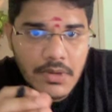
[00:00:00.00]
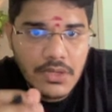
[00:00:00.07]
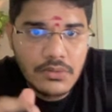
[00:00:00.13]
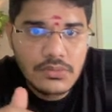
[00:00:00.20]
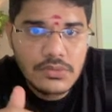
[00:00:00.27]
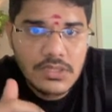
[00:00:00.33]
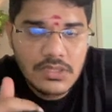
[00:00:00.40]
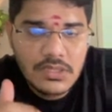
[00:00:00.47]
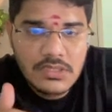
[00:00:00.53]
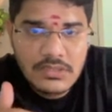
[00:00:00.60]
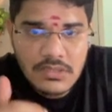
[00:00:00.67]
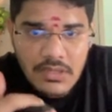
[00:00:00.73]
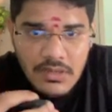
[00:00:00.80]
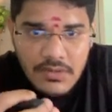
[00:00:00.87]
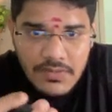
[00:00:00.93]
by using
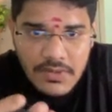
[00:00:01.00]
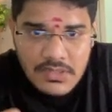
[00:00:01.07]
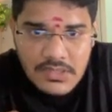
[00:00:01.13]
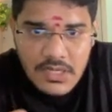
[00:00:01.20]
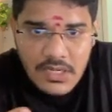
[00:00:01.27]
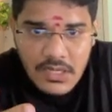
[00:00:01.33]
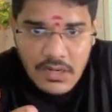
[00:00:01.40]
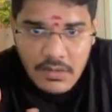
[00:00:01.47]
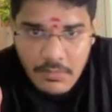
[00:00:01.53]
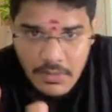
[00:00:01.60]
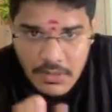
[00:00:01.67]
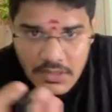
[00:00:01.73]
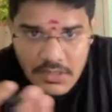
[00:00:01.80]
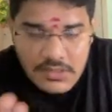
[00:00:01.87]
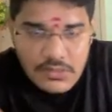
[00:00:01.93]
this three-phase diagram
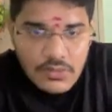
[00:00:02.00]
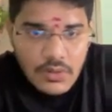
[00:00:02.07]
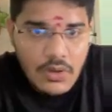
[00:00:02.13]
and this